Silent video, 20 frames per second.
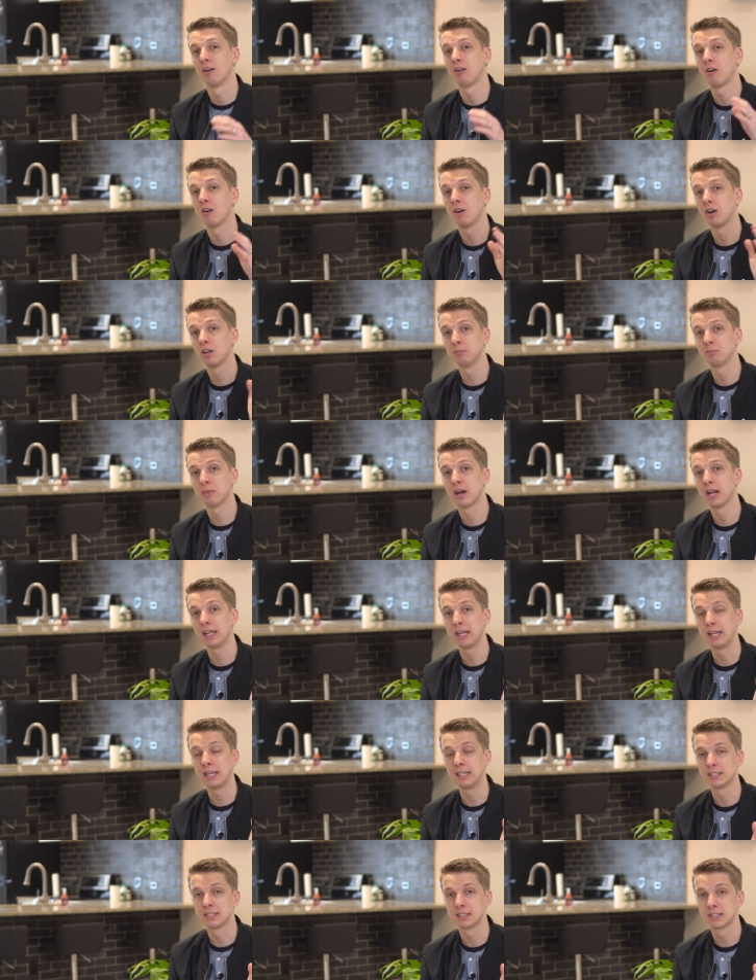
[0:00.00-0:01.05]
on my
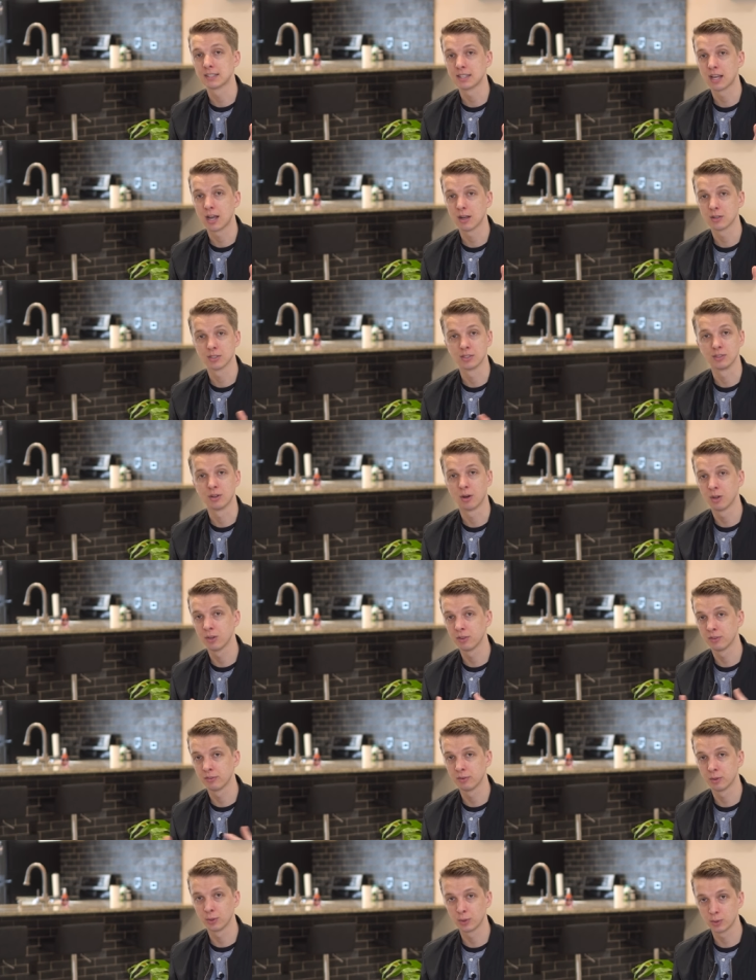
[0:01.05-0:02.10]
a6000. All
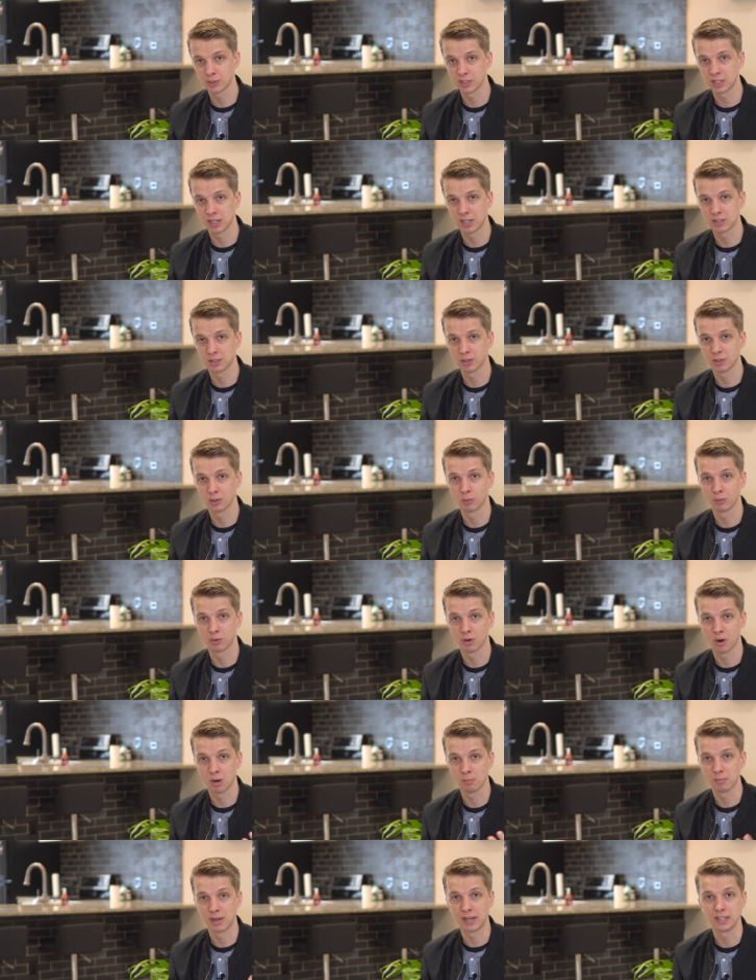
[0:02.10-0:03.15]
the photos that I took were
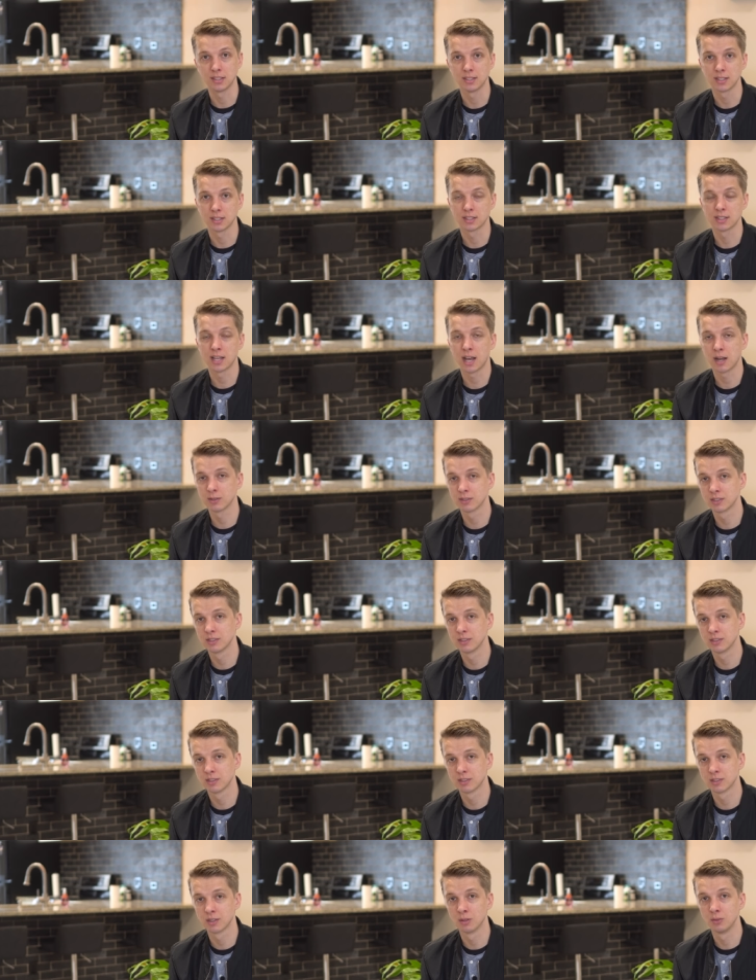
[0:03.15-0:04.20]
on my
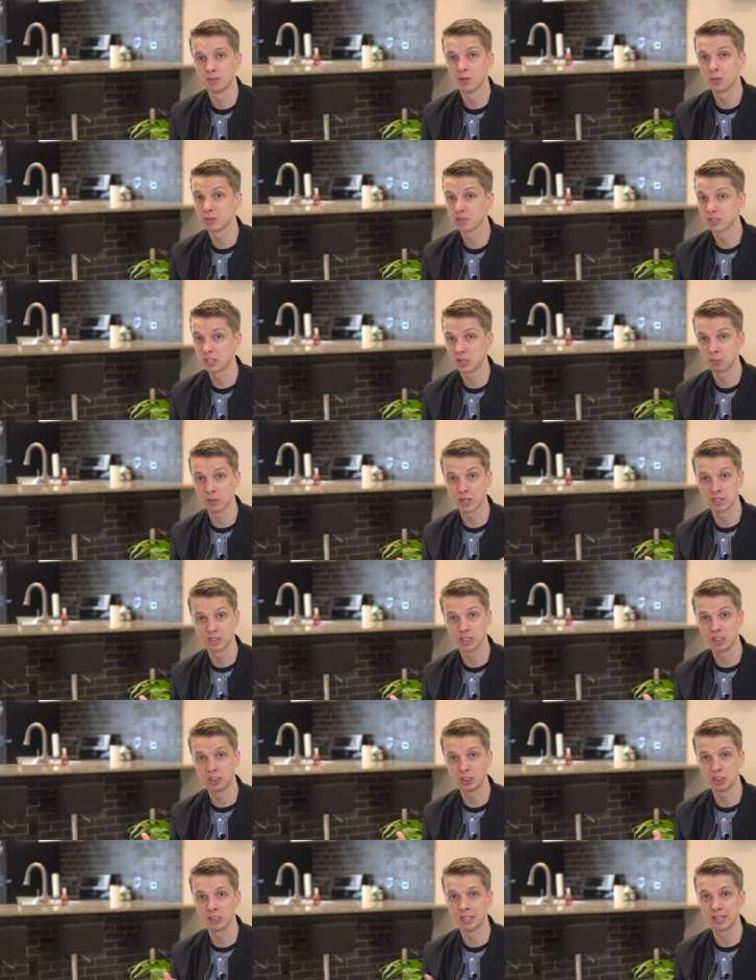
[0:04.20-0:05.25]
a6000, so no
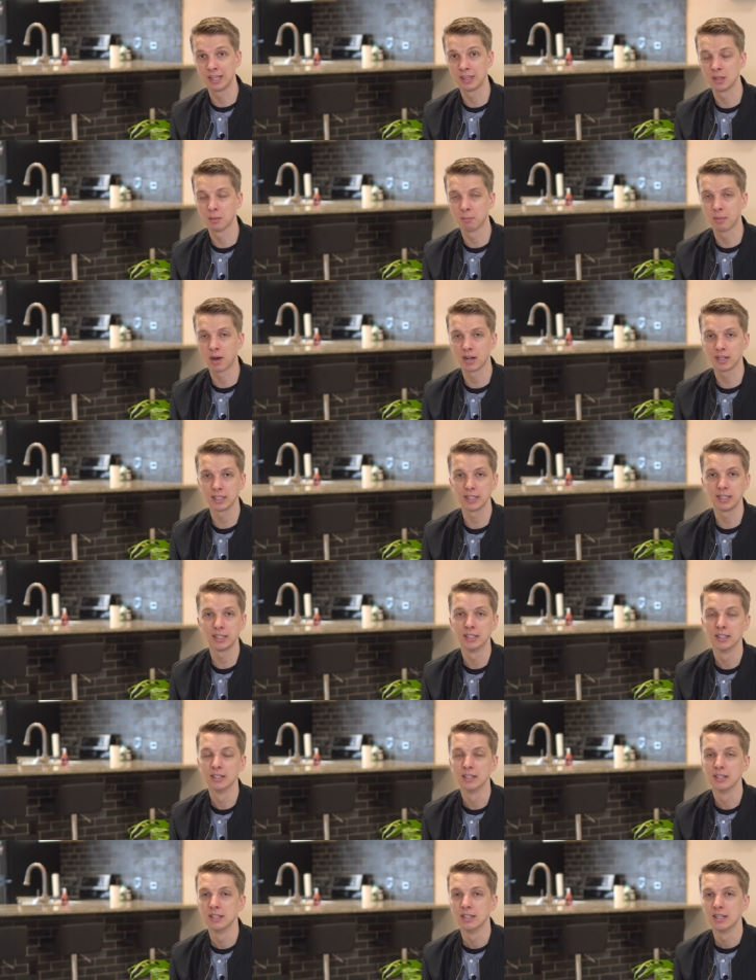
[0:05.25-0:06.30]
stabilization in the body.
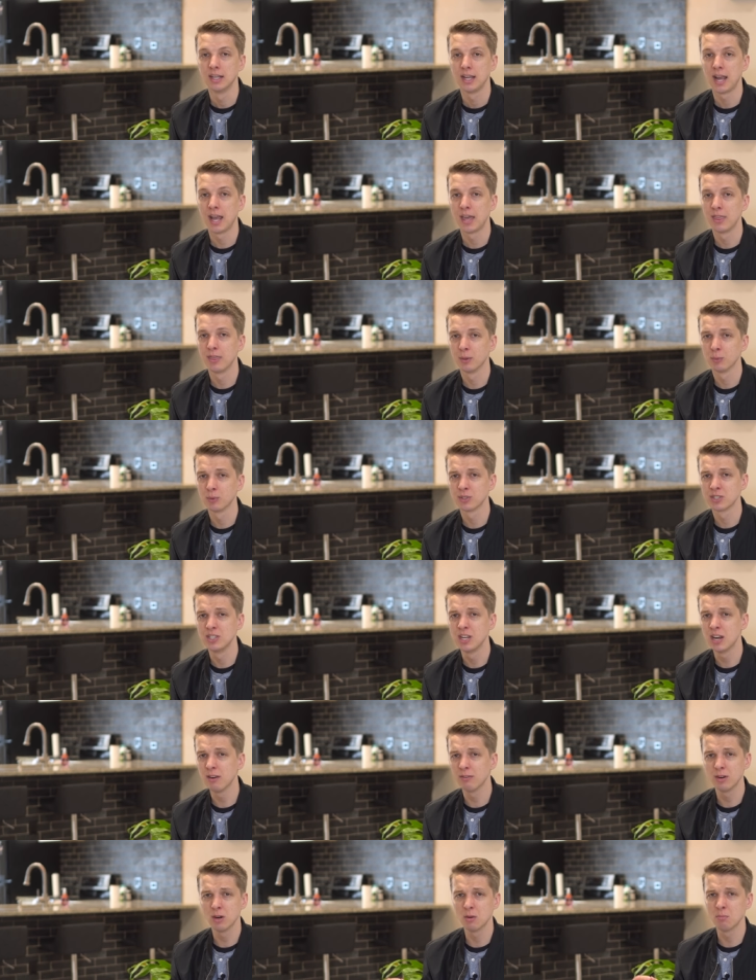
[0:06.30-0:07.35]
And there was
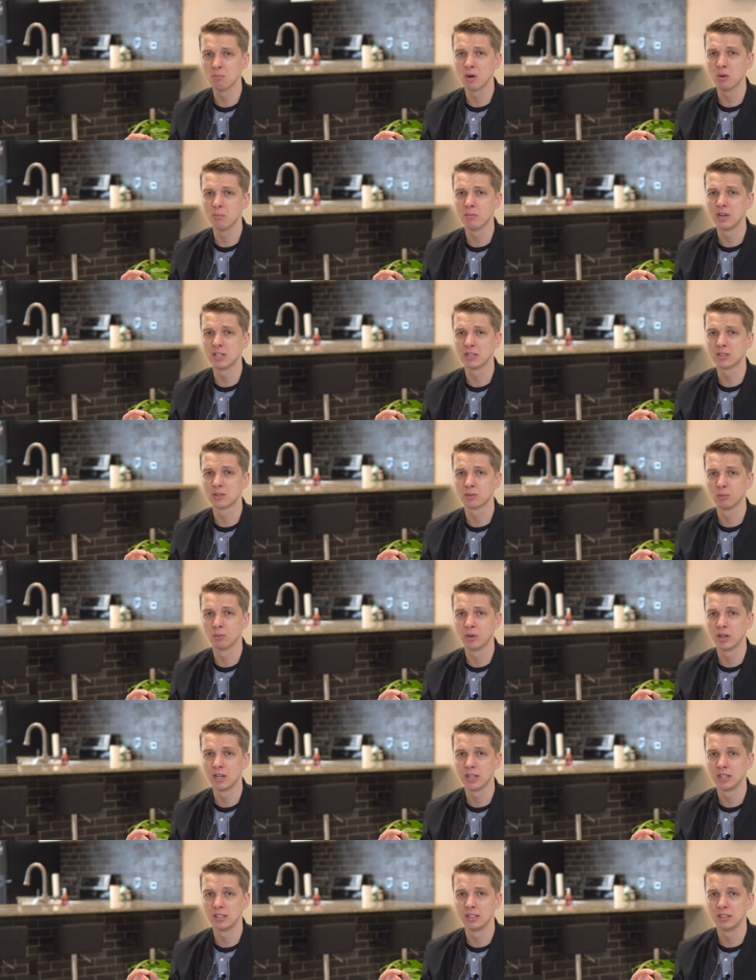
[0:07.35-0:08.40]
never a moment
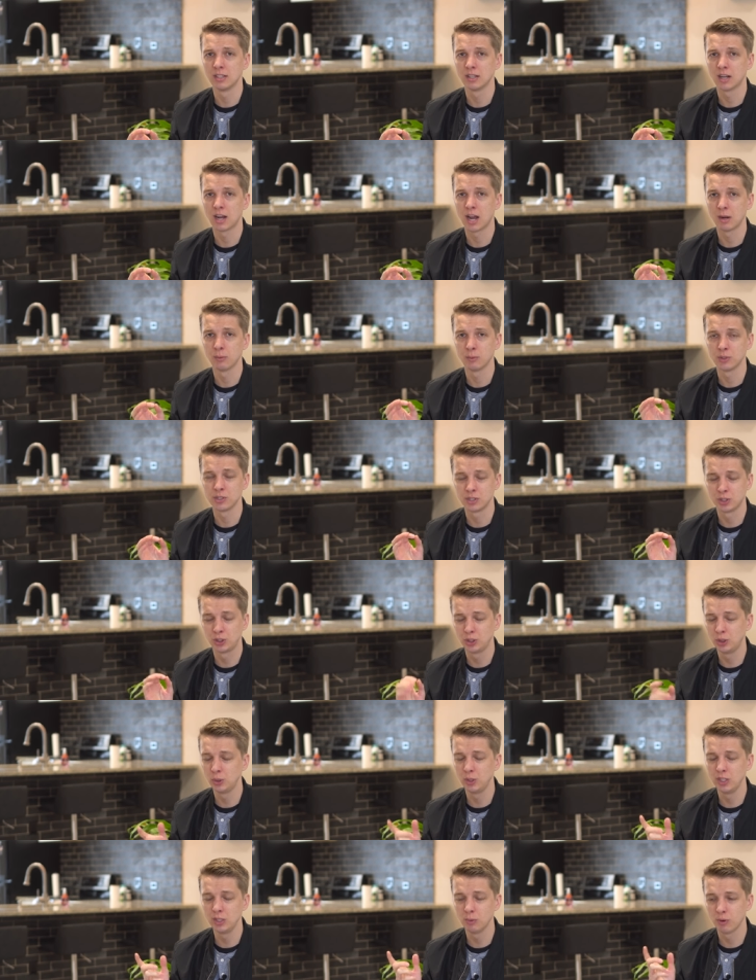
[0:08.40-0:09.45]
when I was
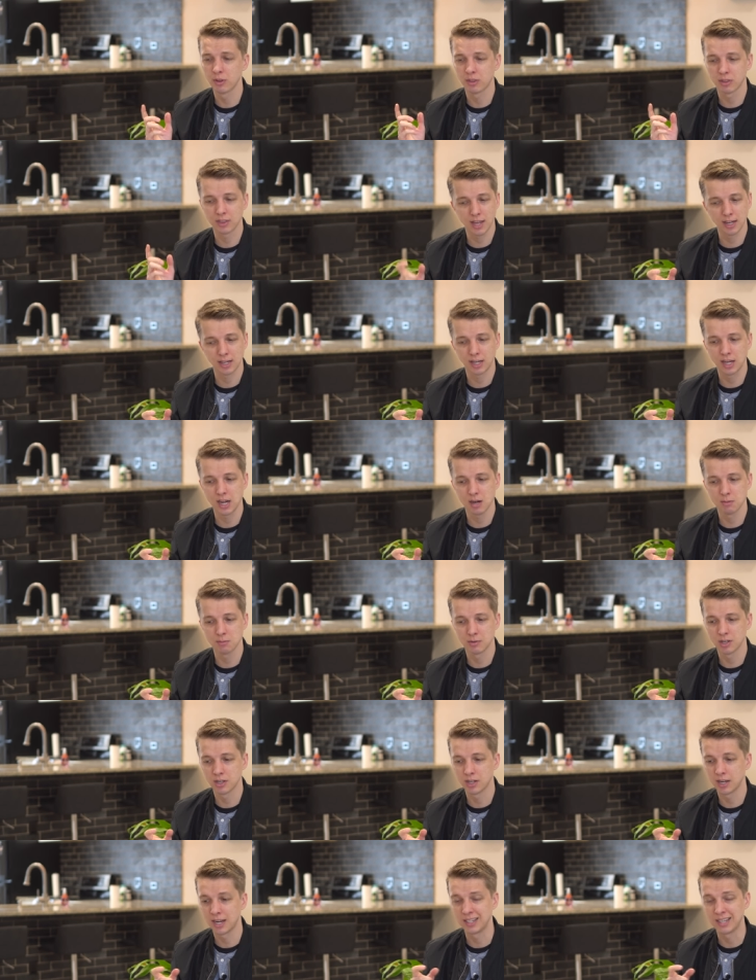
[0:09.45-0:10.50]
shooting with that
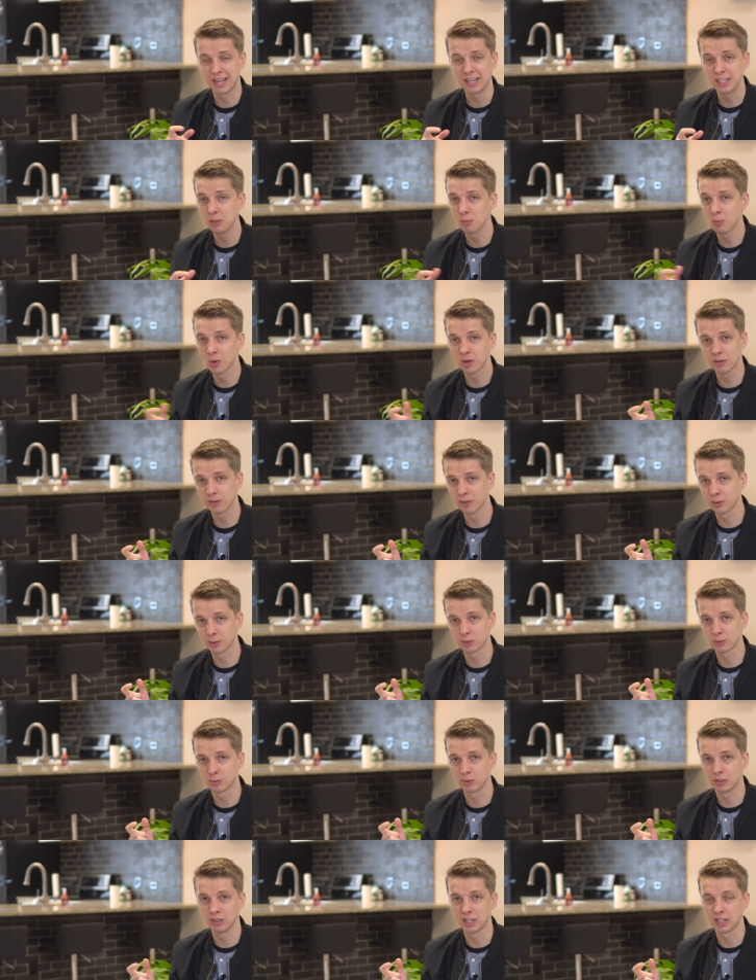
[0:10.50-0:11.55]
camera and any one of
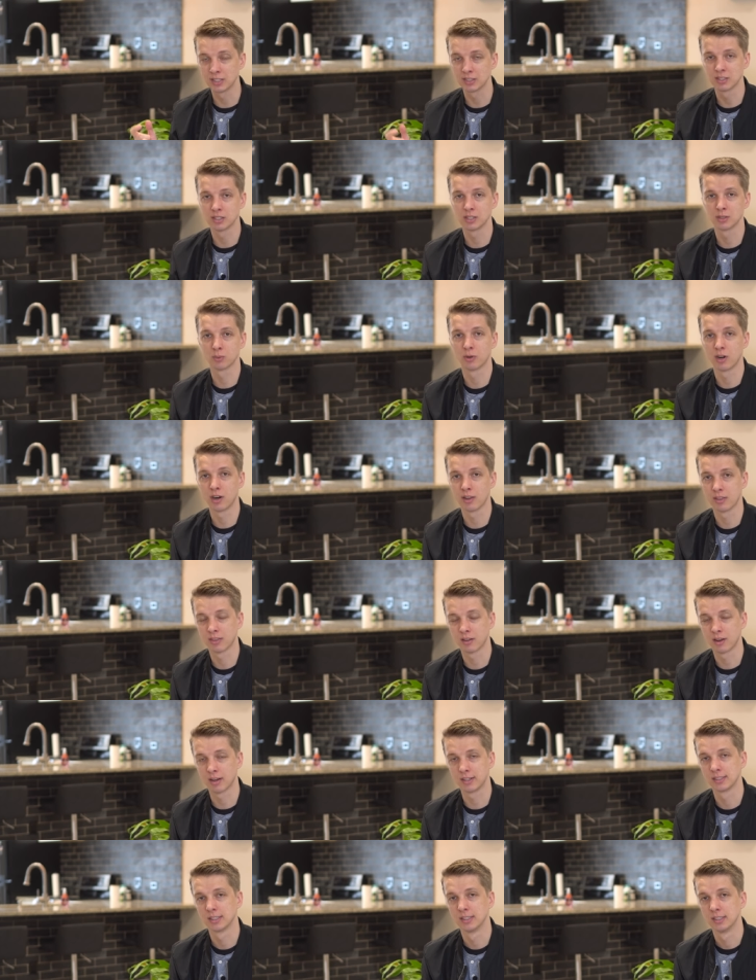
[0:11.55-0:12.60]
those three lenses where I
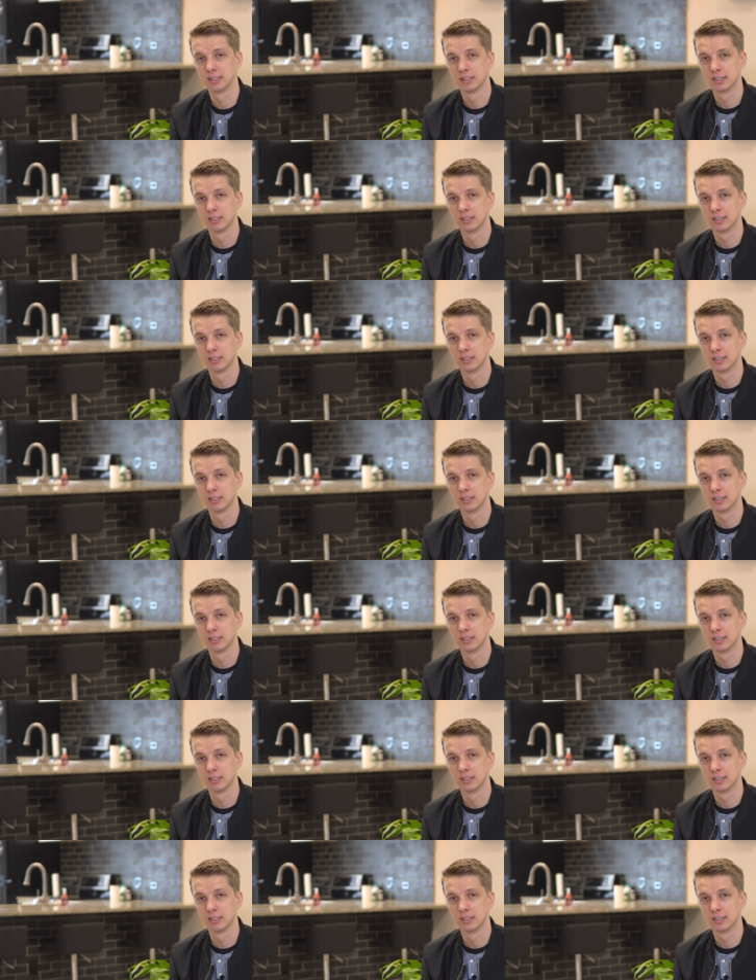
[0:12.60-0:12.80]
thought,